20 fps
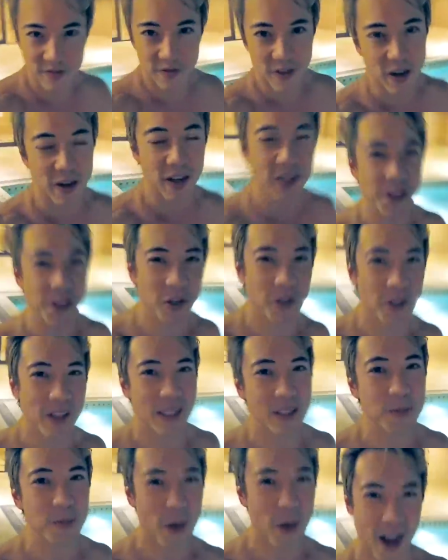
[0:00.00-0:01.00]
very little
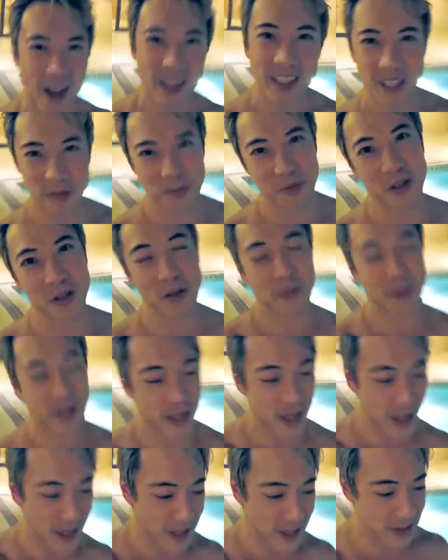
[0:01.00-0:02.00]
as possible
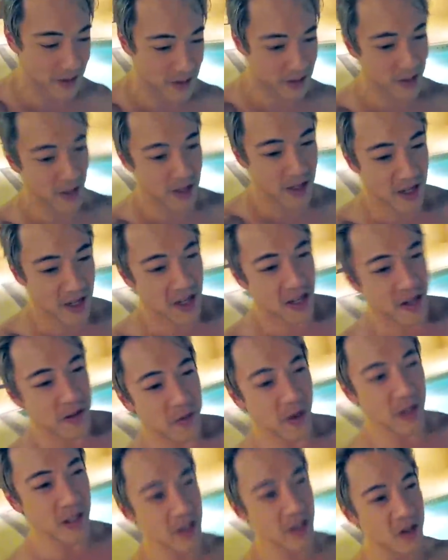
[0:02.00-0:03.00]
because
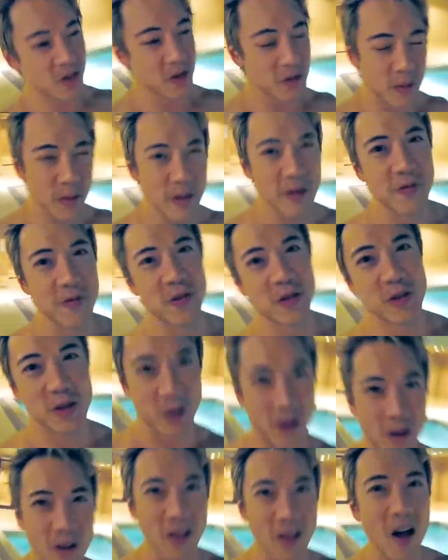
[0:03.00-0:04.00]
when you're swimming for
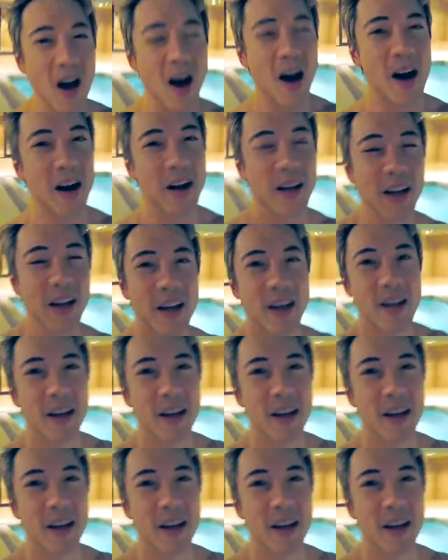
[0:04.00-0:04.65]
so long,